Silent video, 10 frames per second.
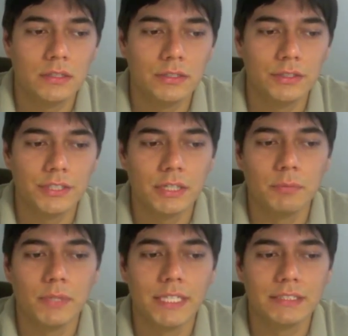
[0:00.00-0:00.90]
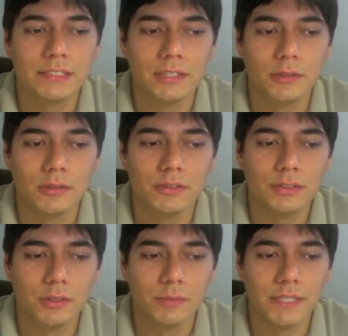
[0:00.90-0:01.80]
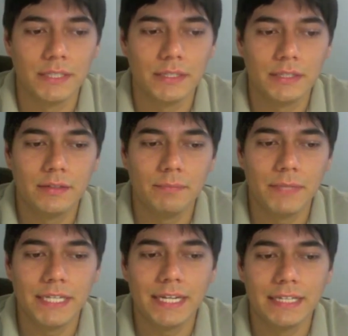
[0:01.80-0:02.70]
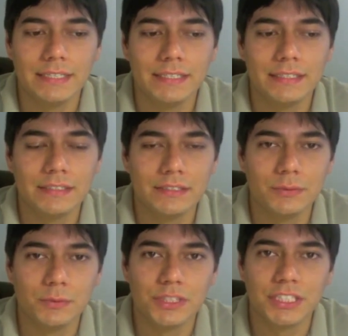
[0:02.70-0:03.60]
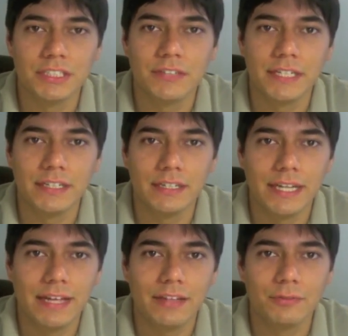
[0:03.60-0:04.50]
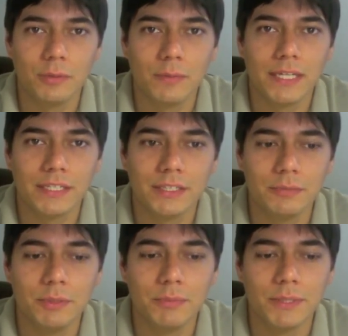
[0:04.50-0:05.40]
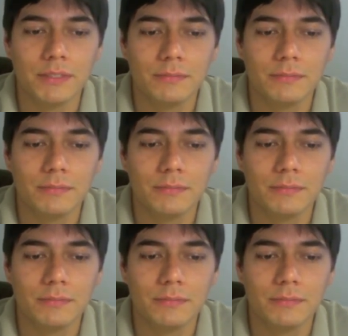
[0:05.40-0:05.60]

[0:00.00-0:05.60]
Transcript: During our brainstorming, many ideas were generated on how the robot could be built.